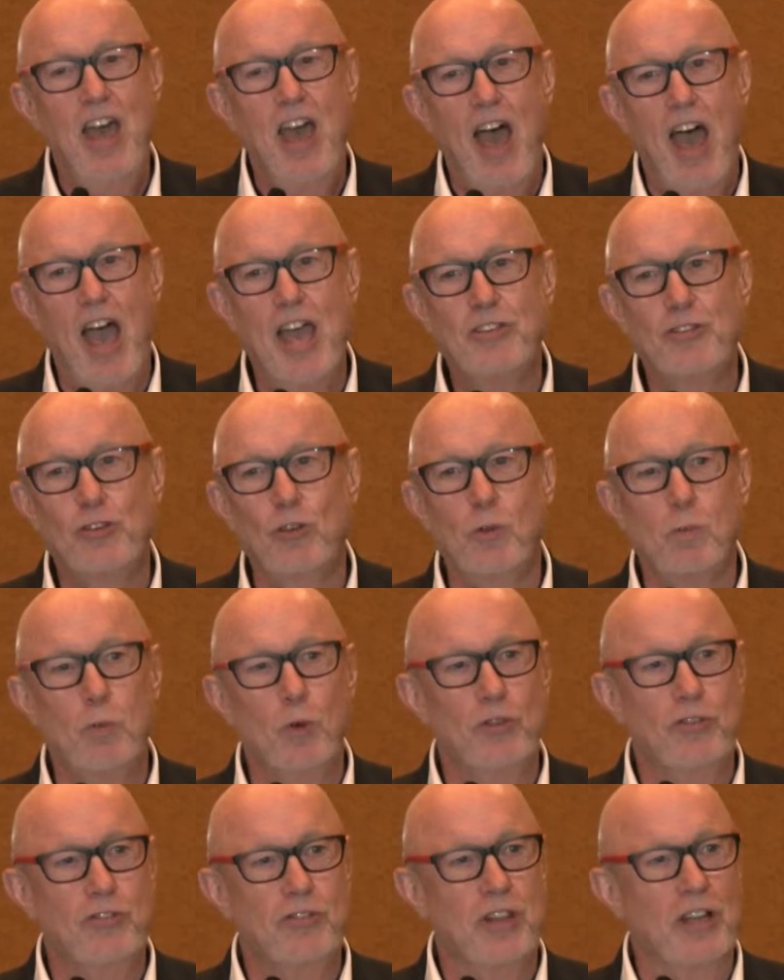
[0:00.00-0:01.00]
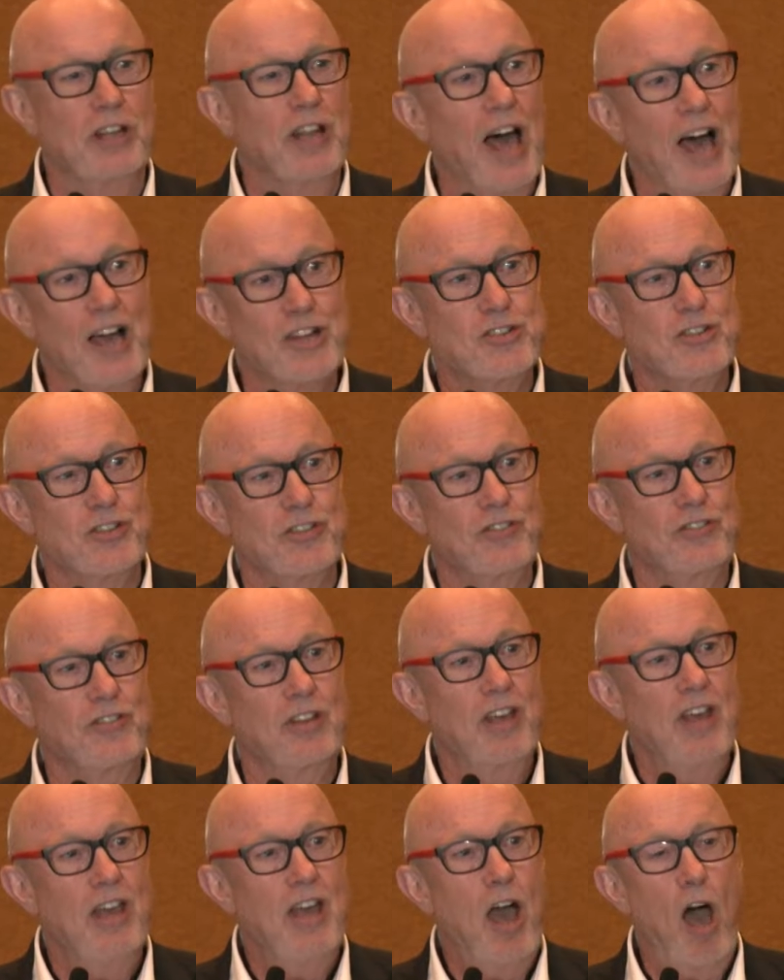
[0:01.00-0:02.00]
ACIL was the largest
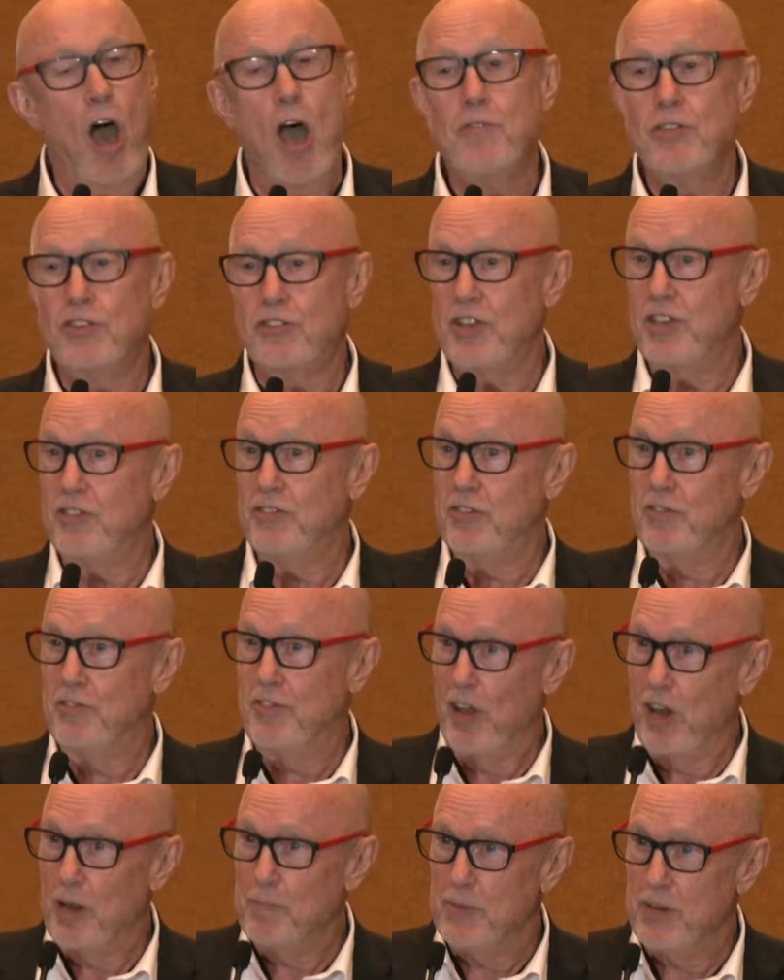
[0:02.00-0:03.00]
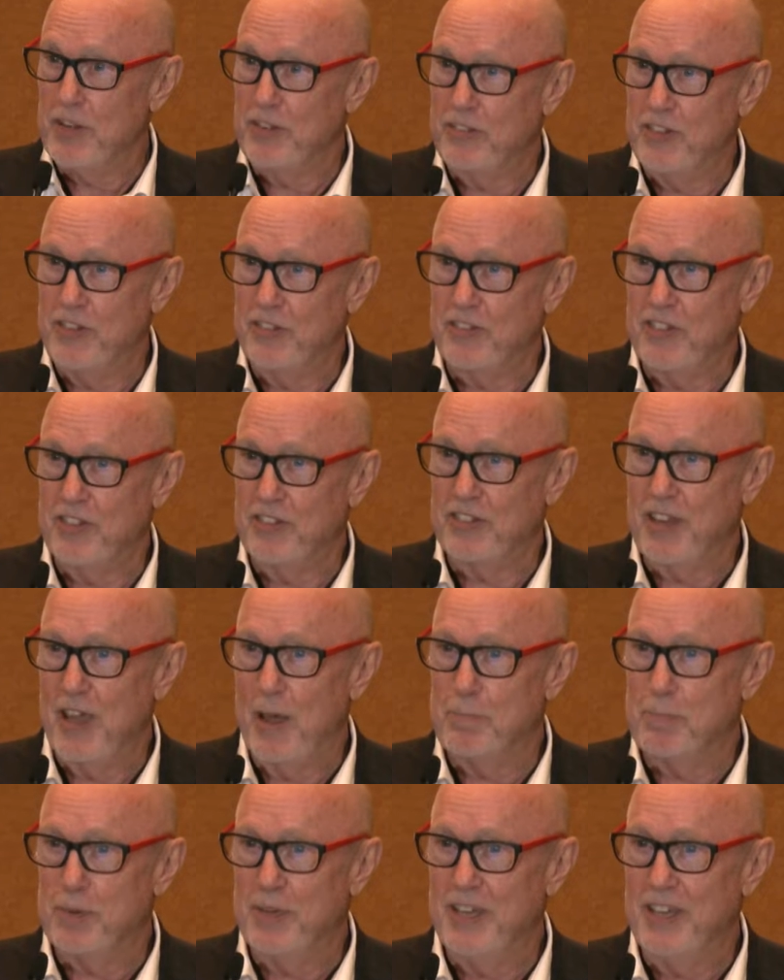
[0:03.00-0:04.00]
overseas development assistance
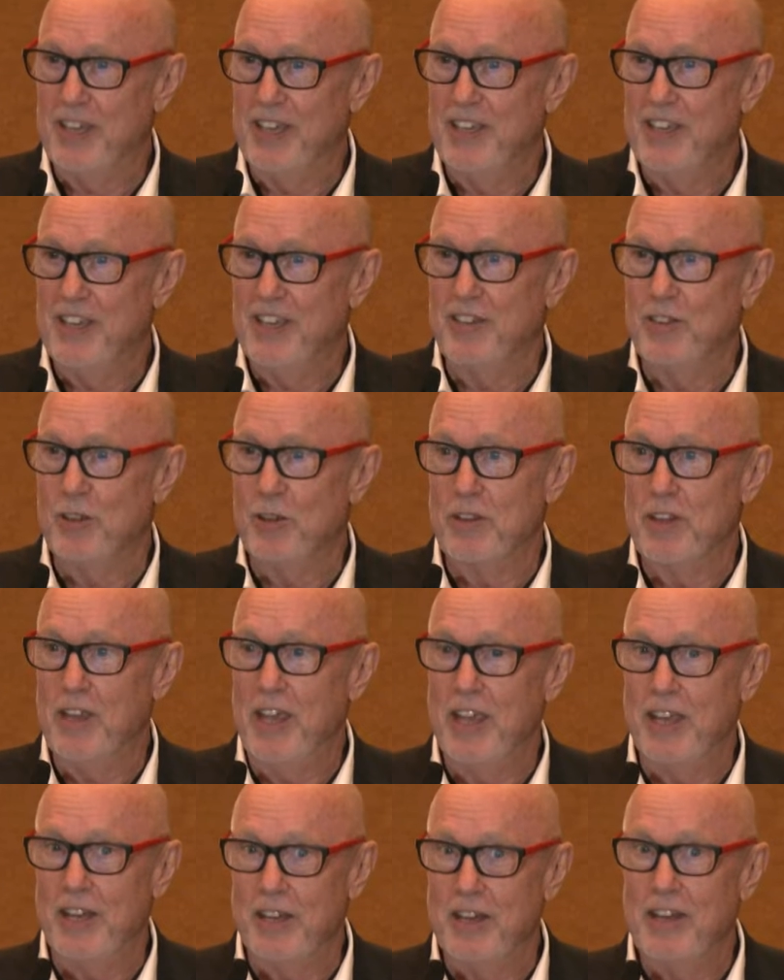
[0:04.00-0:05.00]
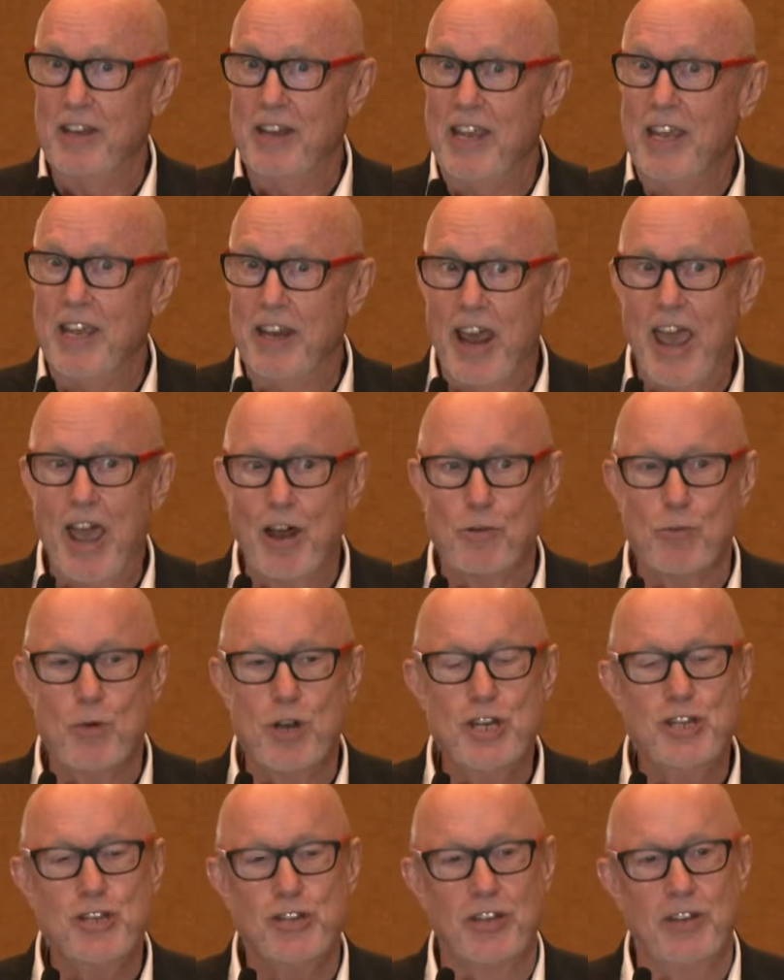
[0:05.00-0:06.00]
company in our
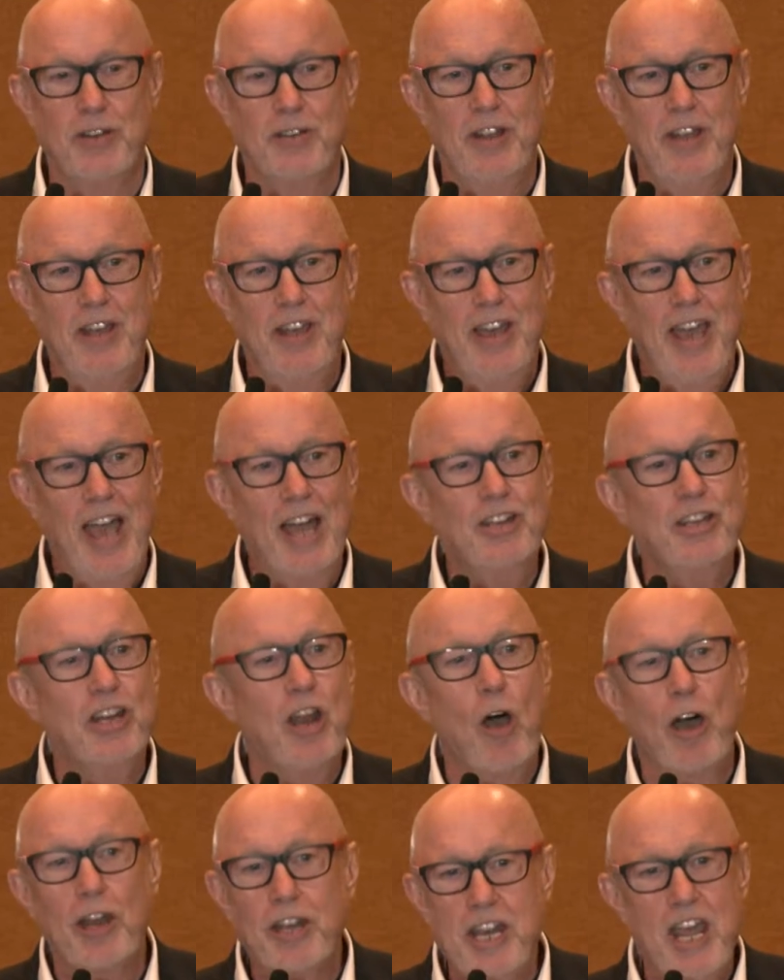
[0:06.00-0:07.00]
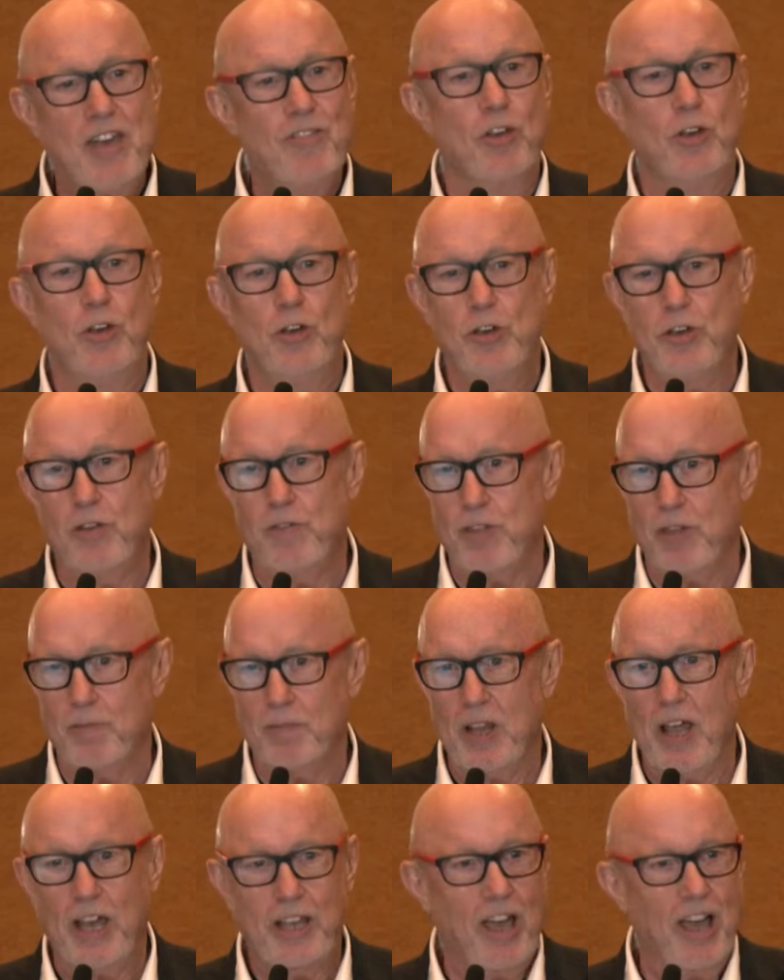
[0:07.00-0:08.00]
region. And you know, I'd never heard of them.
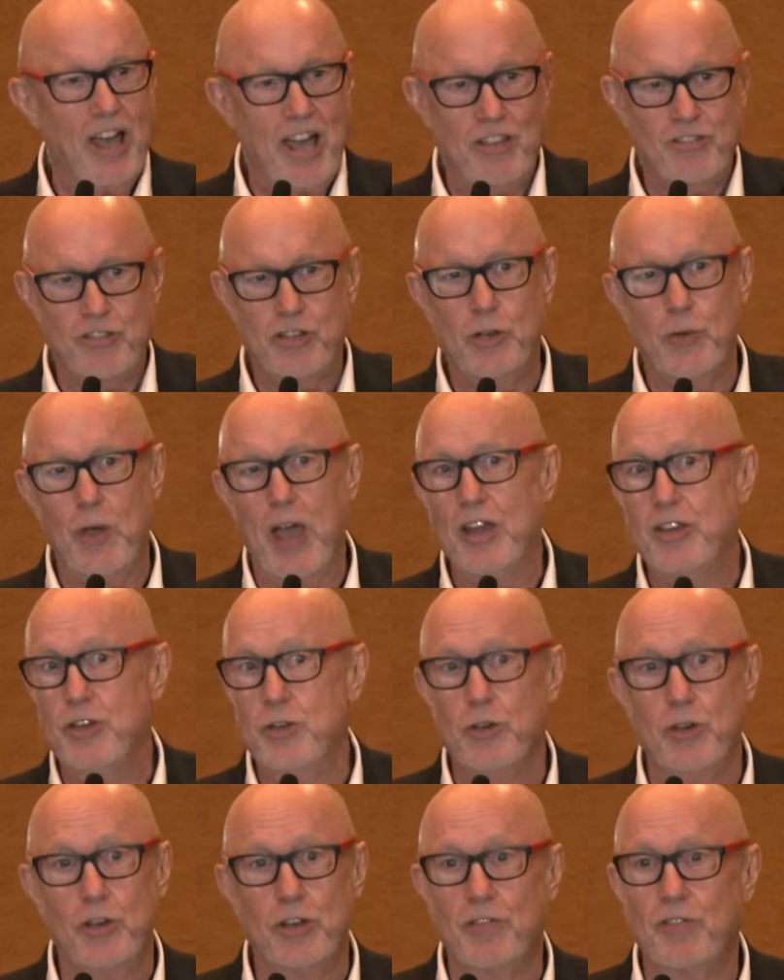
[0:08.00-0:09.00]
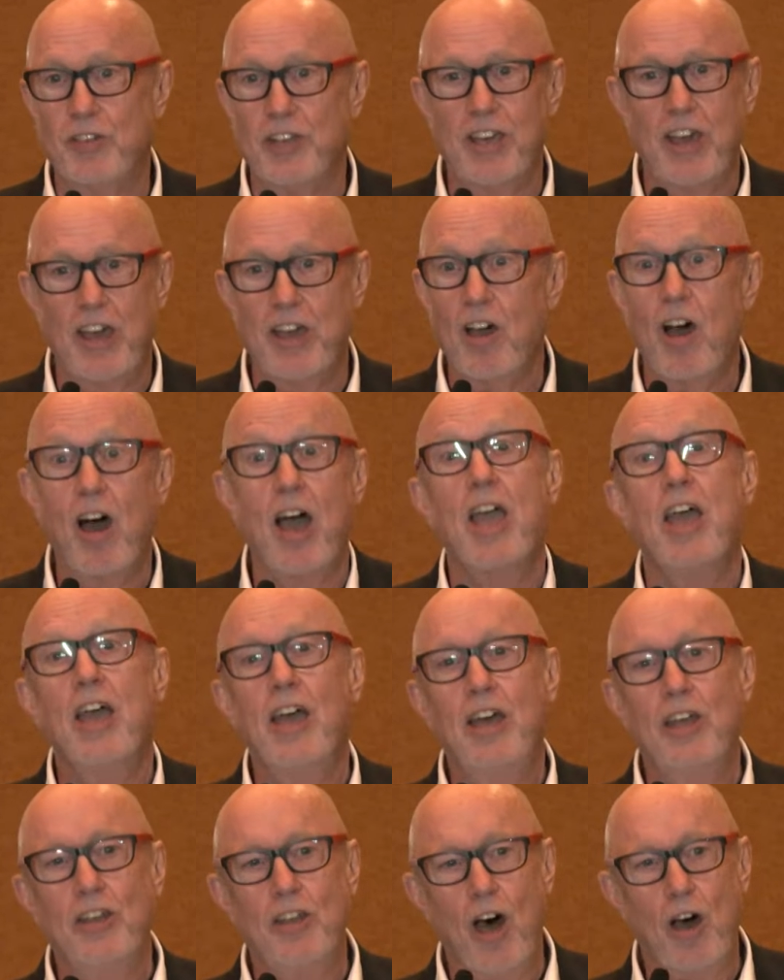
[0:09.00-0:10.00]
Like I asked you, had you heard of DAI?
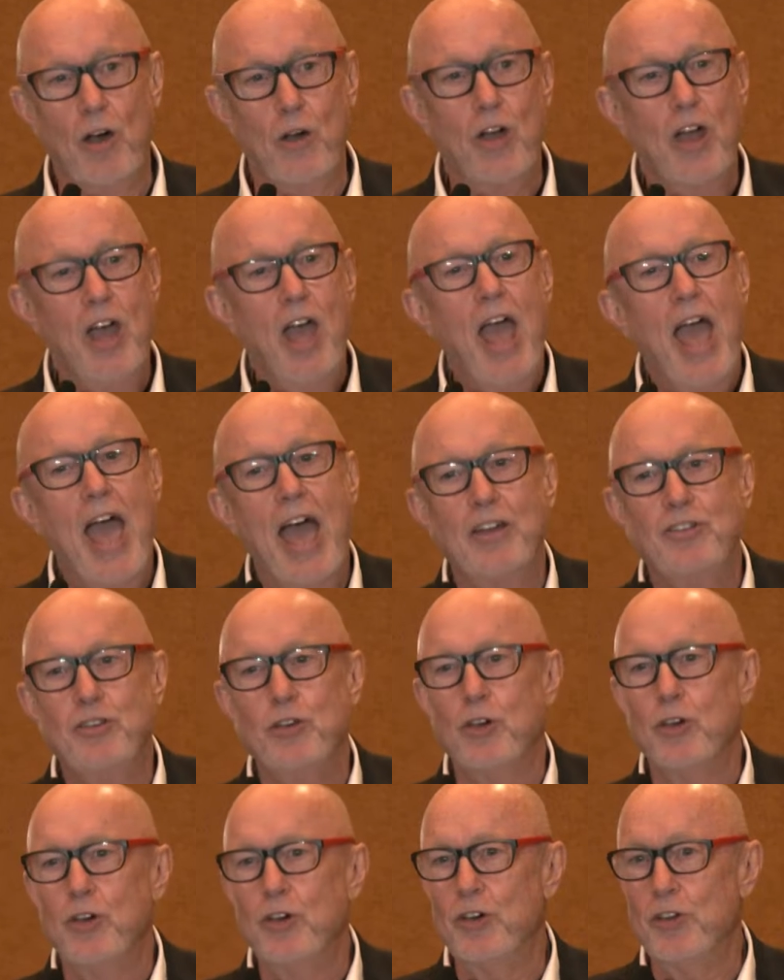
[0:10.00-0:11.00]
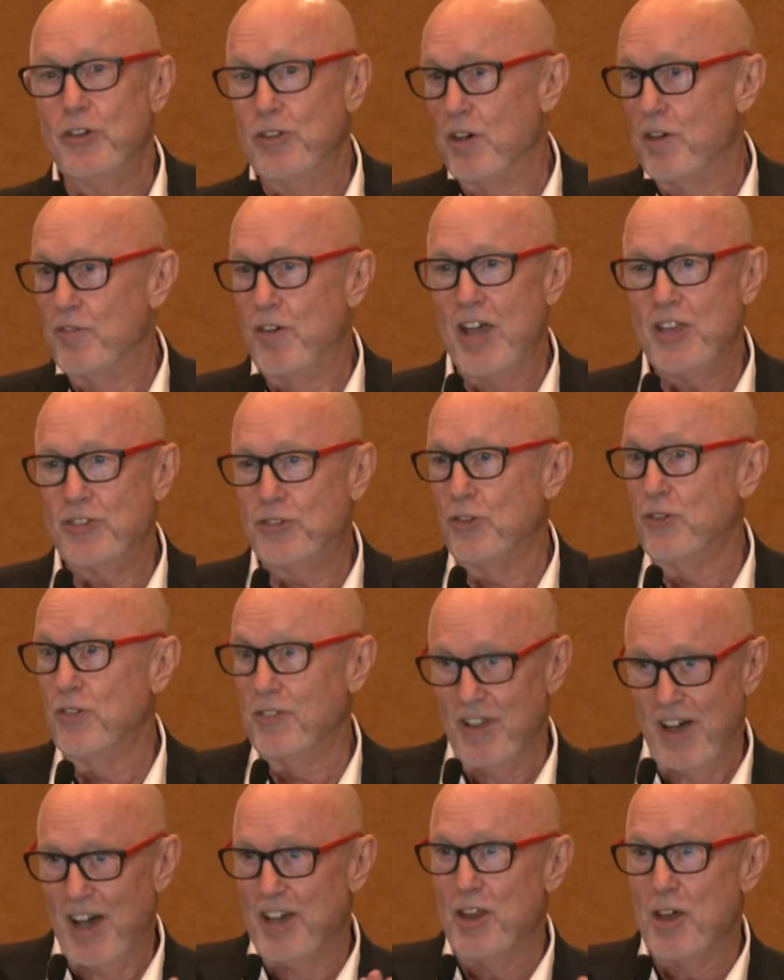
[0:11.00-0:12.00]
No. Had you heard of ACIL?
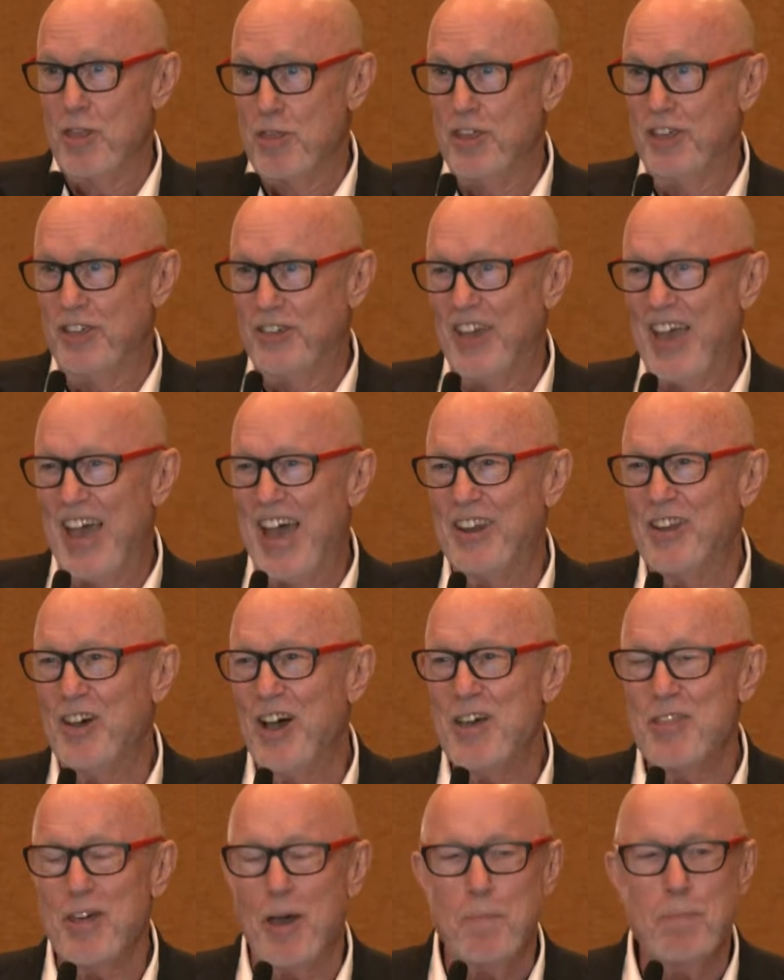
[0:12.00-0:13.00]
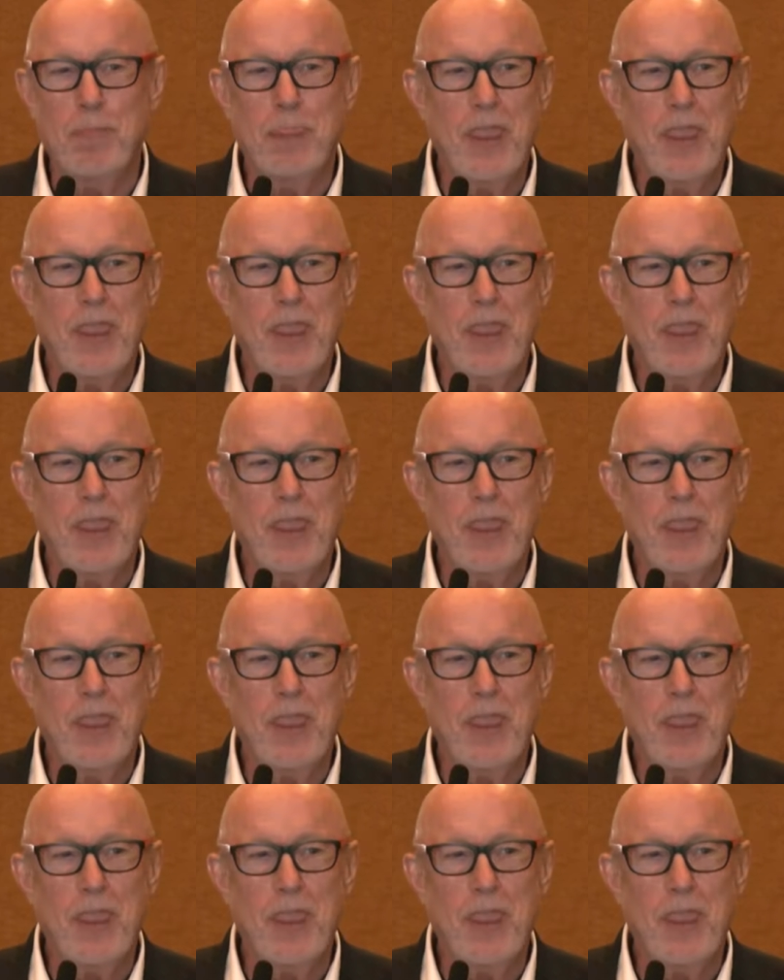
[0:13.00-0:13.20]
I don't think you had either.